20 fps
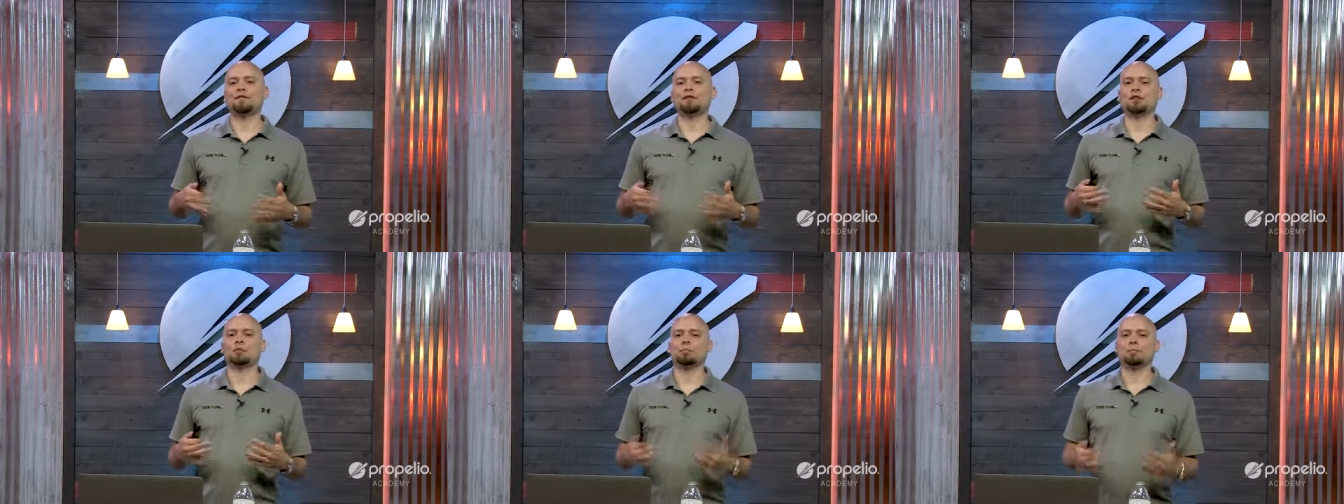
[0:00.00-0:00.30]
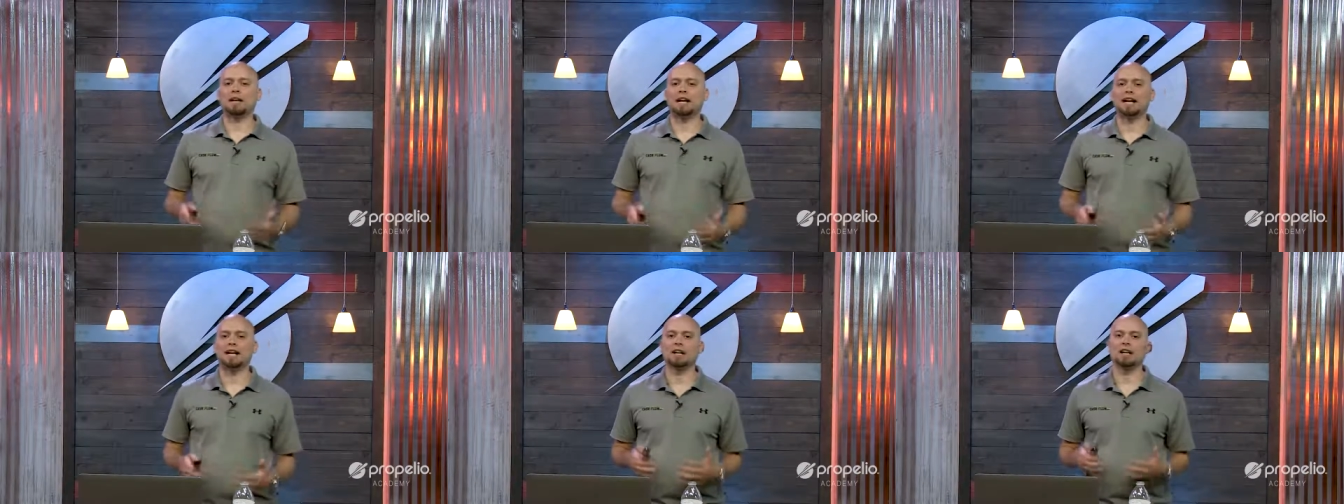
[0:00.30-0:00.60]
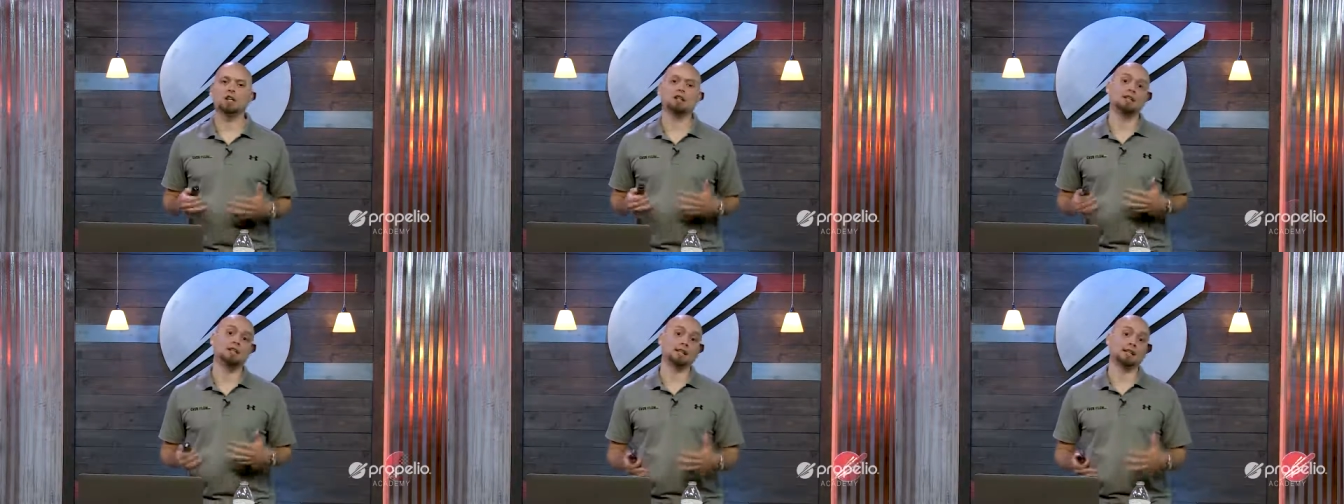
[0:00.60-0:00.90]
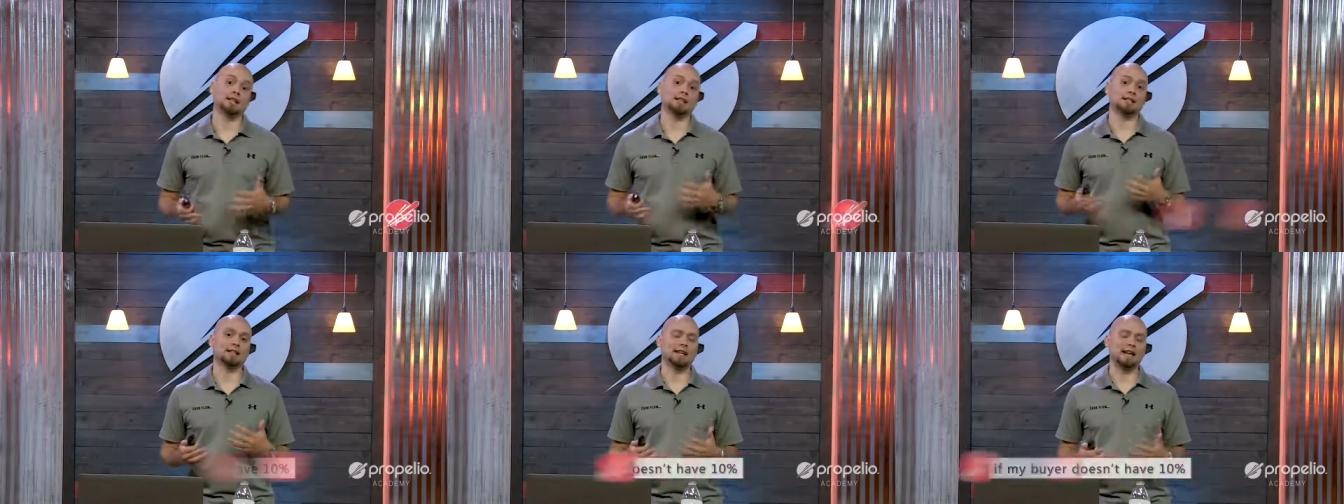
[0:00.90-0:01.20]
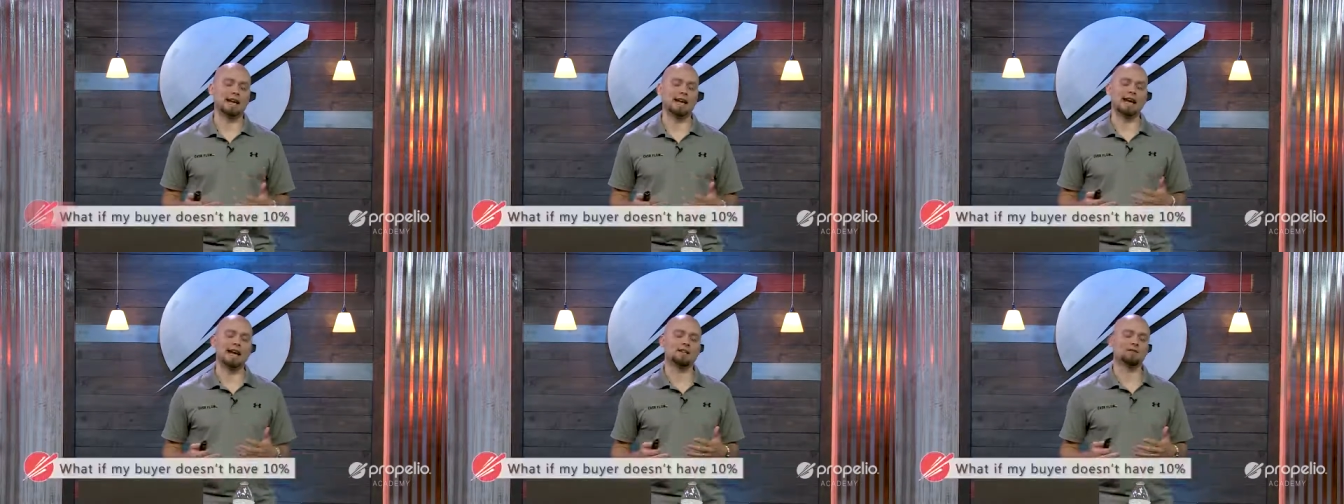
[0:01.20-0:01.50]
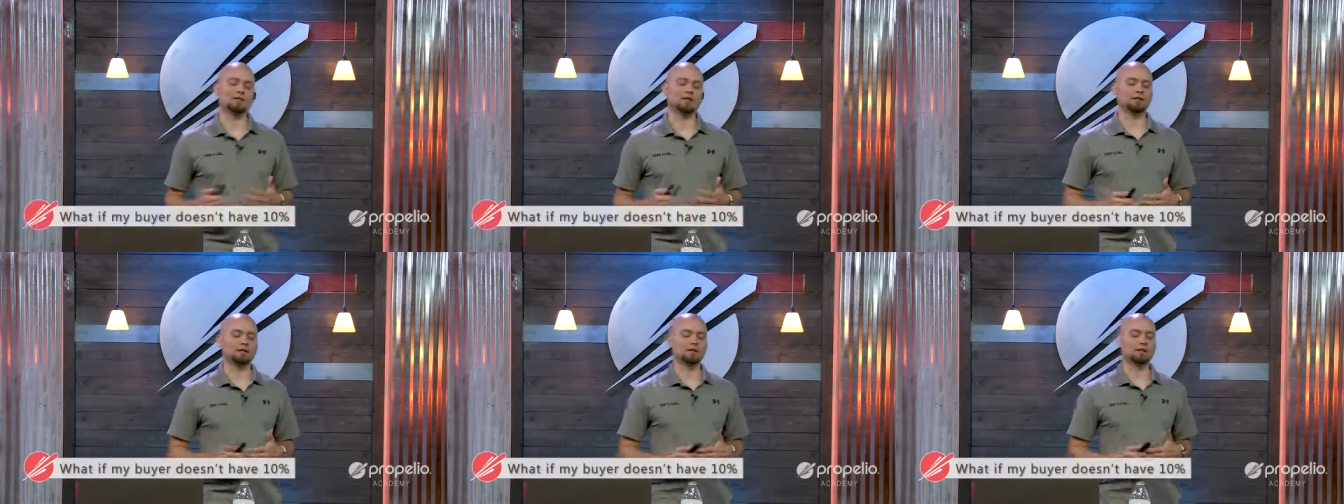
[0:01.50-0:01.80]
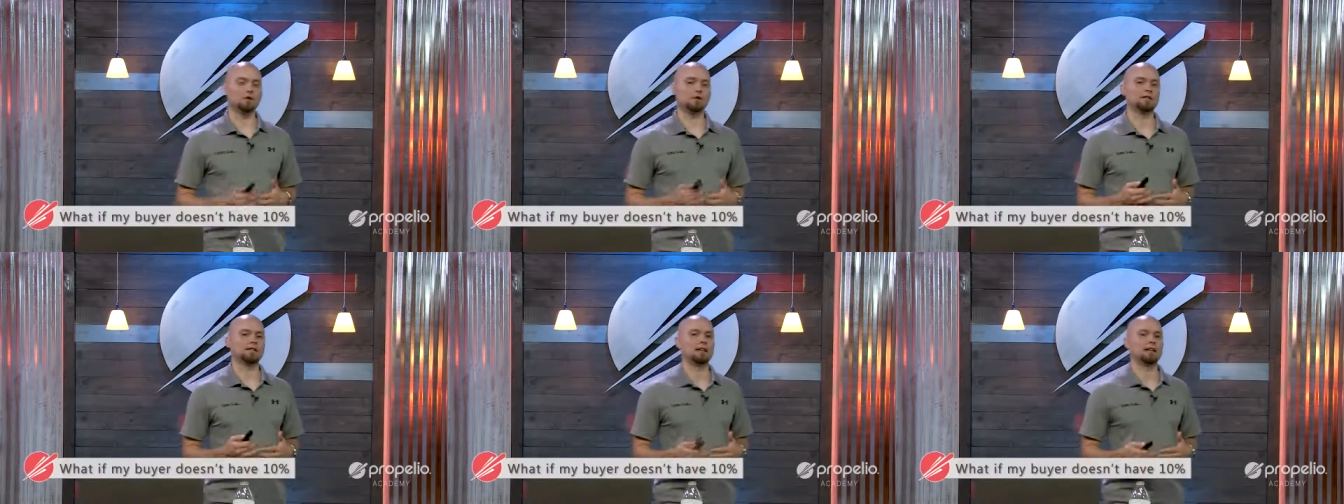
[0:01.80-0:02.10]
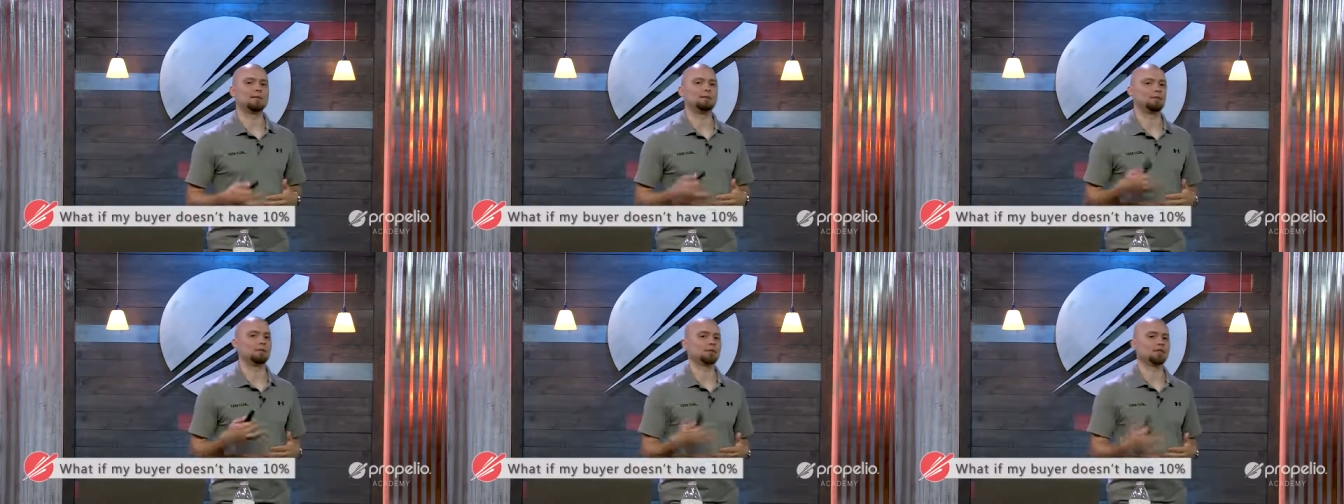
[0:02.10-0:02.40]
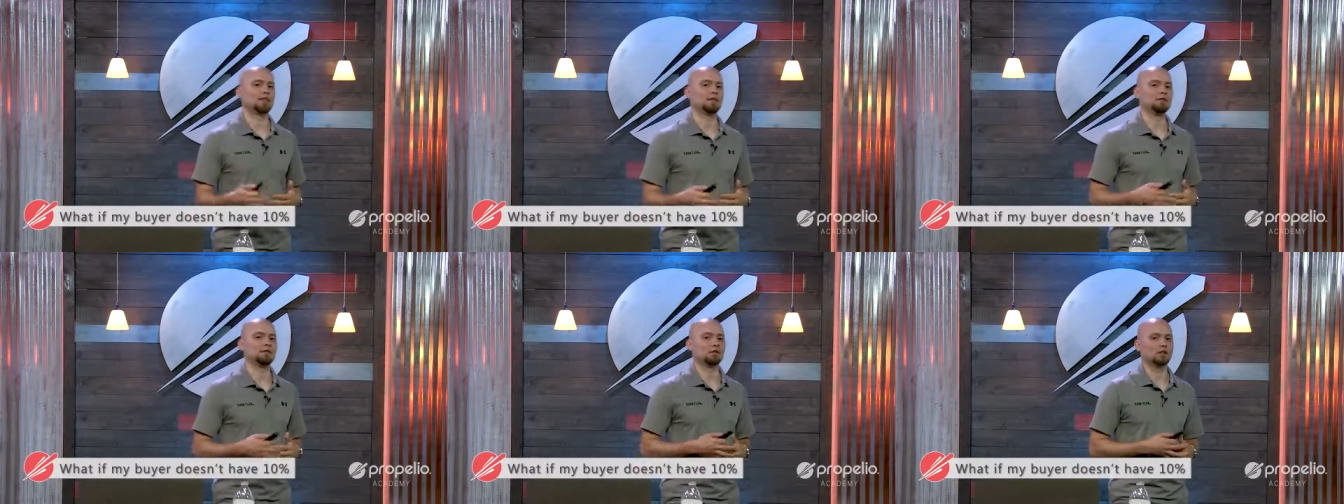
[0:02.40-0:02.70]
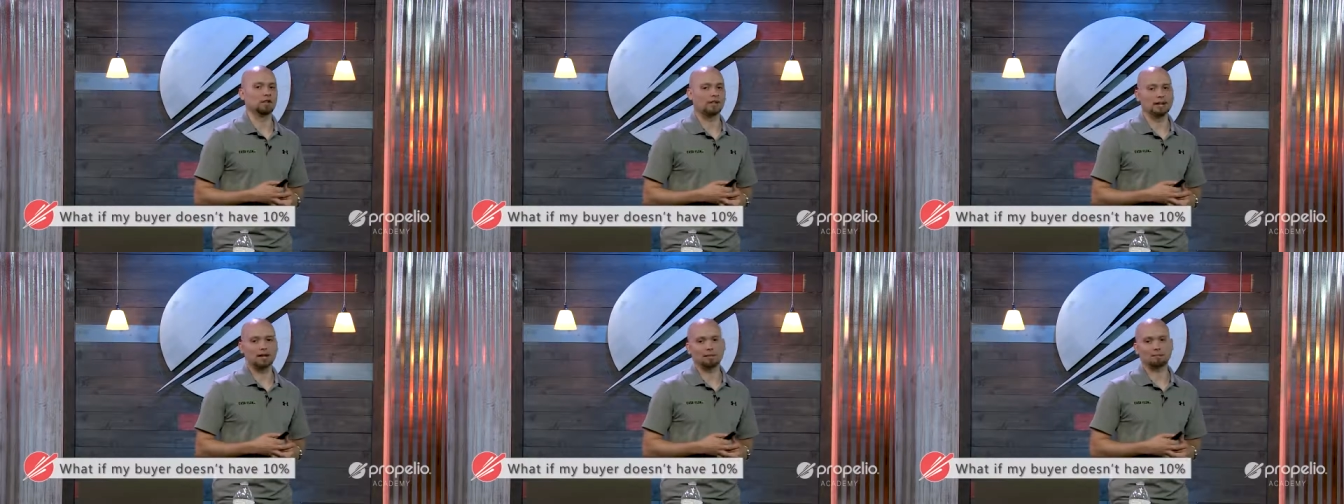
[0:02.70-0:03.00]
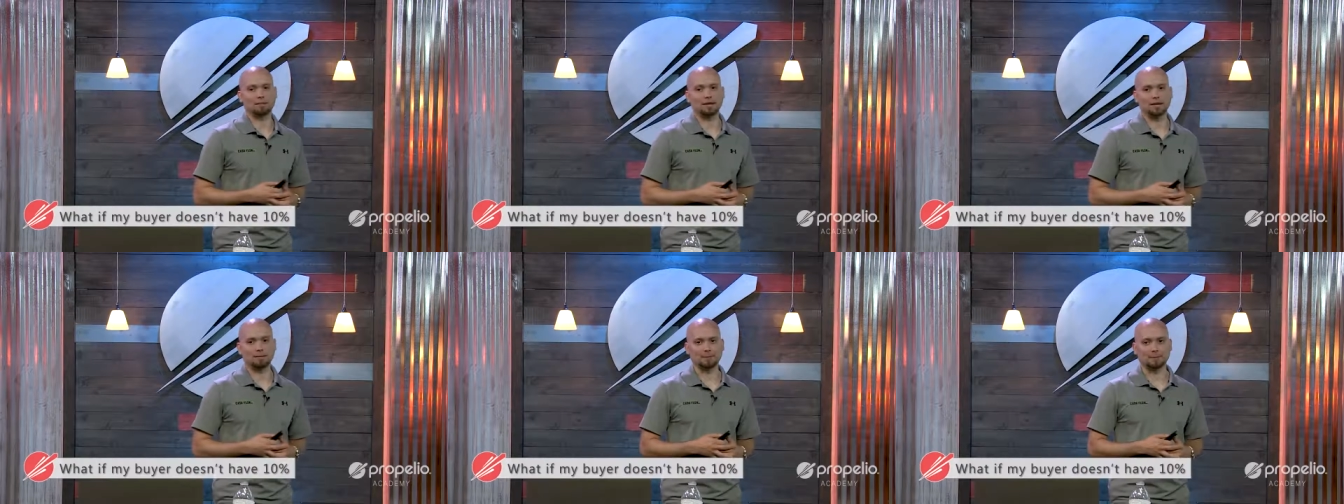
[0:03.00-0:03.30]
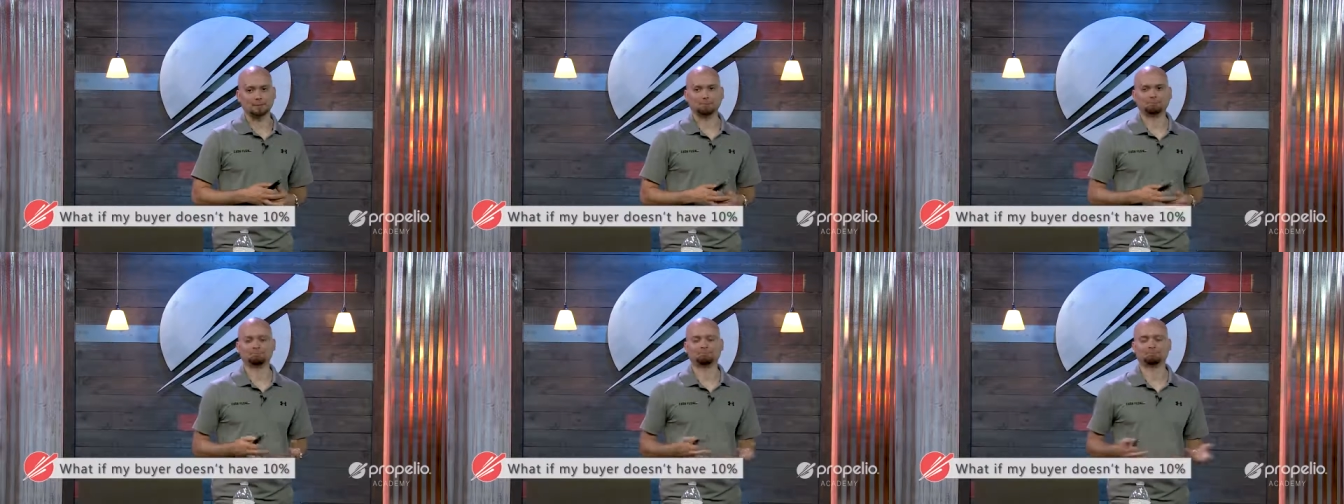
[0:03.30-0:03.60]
your buyer doesn't have the full 10% for a down payment?